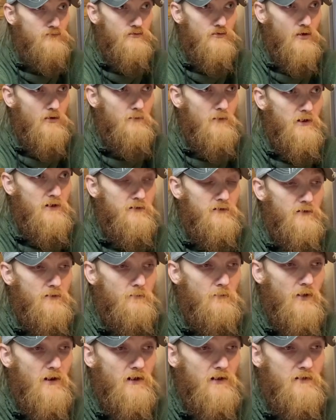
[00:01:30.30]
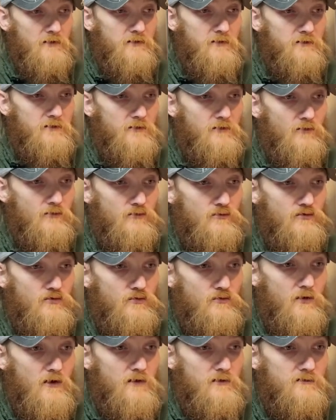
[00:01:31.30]
Nobody come by until 2
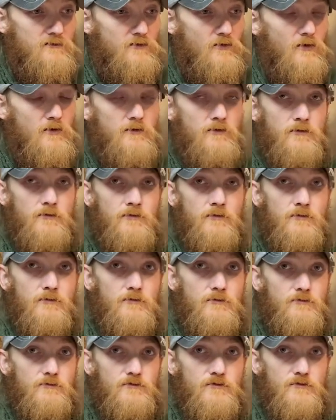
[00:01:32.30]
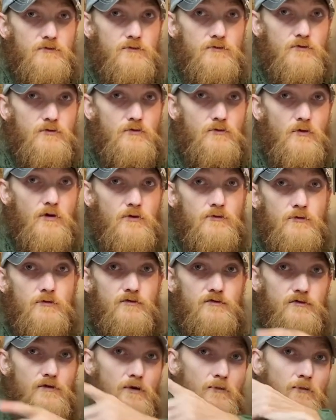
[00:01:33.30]
days later. 2 other
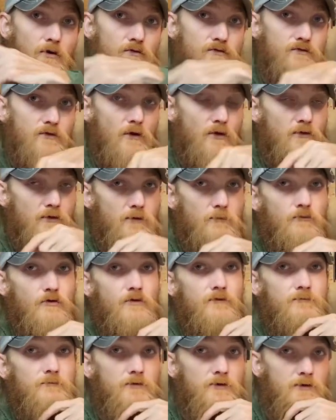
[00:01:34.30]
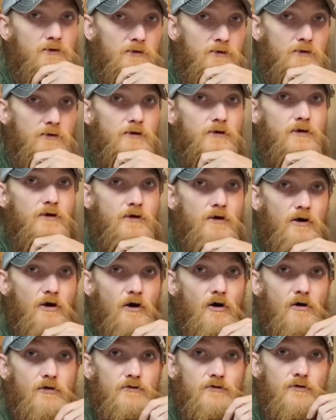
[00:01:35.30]
subos caught up with me.
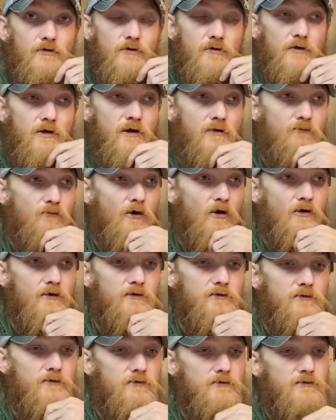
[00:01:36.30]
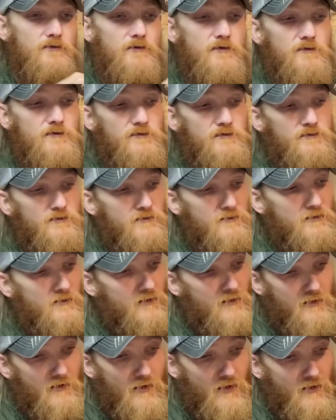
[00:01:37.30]
Hunger and Rocket, this
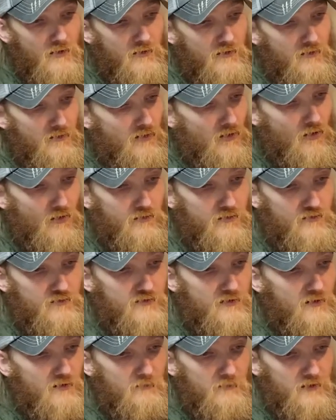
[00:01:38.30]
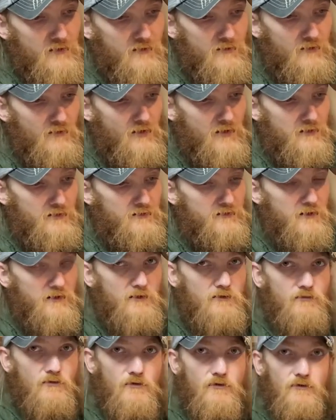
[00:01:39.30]
older gentleman and like
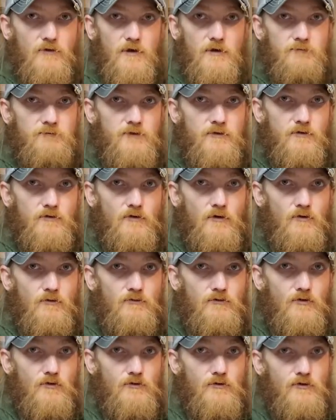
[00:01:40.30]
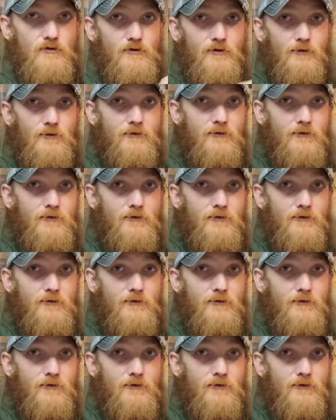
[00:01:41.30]
10 or 11-year-old little girl.